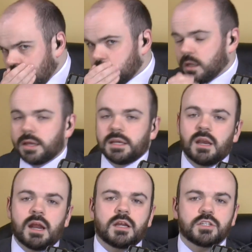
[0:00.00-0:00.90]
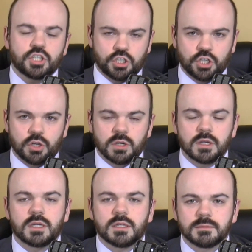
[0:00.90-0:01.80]
and a large
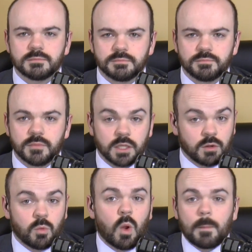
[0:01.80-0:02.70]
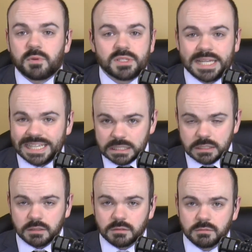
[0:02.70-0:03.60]
chunk, I don't know what
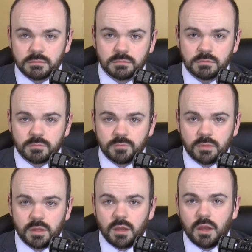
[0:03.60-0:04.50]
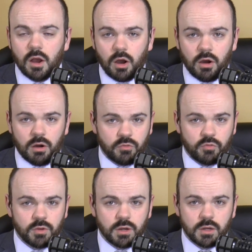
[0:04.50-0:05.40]
percent,
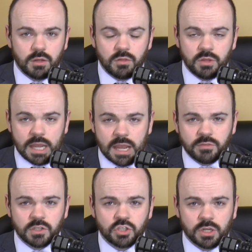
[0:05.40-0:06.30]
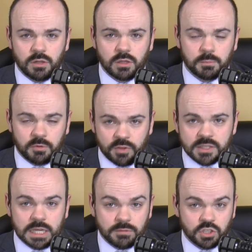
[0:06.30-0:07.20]
of the evangelical,
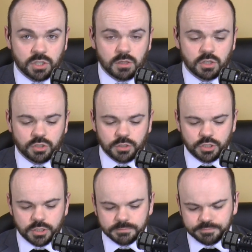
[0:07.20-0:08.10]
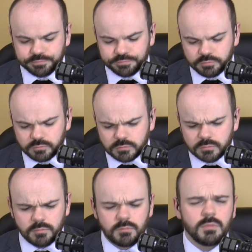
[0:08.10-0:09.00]
professing evangelical church
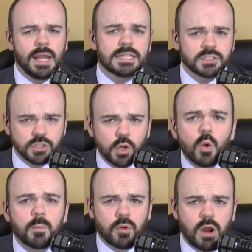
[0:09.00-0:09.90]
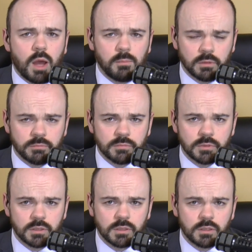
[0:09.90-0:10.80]
has no problem
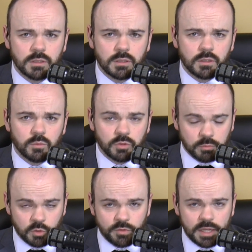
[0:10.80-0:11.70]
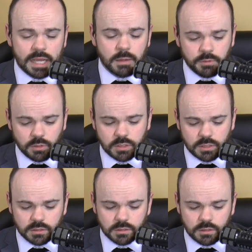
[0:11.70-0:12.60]
with a movie and a
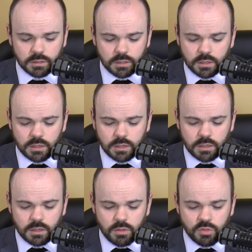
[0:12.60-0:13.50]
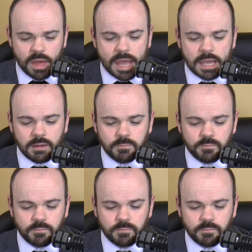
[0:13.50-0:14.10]
book that